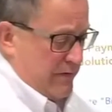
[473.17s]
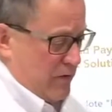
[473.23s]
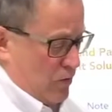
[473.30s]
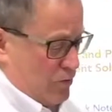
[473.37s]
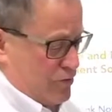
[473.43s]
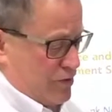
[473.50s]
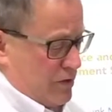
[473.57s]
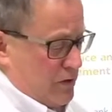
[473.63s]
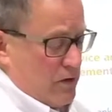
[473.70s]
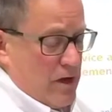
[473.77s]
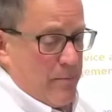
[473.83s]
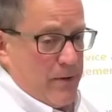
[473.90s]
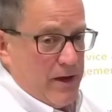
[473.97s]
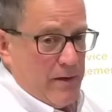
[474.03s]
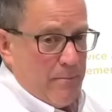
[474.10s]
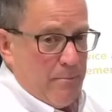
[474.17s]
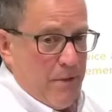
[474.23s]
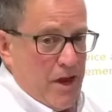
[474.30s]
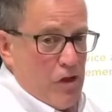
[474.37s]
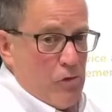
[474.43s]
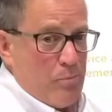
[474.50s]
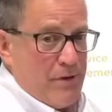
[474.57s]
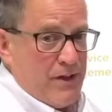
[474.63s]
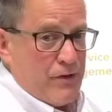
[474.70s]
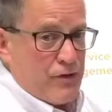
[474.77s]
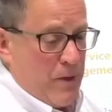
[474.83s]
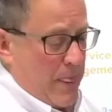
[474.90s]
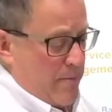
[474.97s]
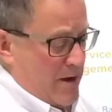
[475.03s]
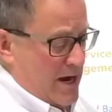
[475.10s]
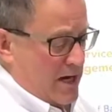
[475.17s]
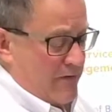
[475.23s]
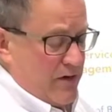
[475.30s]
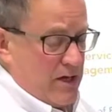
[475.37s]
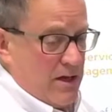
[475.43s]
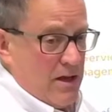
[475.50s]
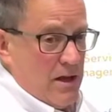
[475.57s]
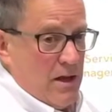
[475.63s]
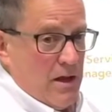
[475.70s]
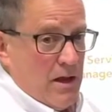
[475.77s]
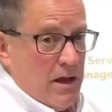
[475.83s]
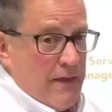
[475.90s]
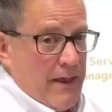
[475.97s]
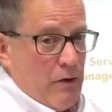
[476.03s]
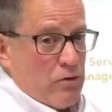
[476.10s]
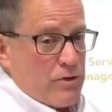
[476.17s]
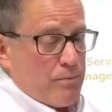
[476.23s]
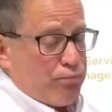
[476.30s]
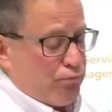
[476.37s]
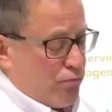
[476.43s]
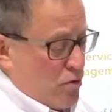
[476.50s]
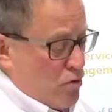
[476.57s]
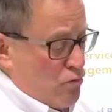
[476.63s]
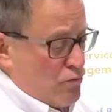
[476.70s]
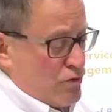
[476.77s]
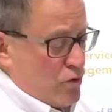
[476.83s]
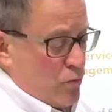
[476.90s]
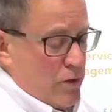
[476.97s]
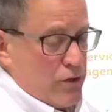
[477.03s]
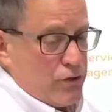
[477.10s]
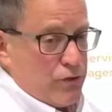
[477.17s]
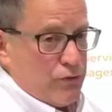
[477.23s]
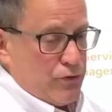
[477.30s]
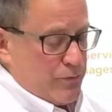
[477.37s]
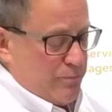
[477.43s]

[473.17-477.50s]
old style hopper had male pins on the back of it, and that was prone to issues.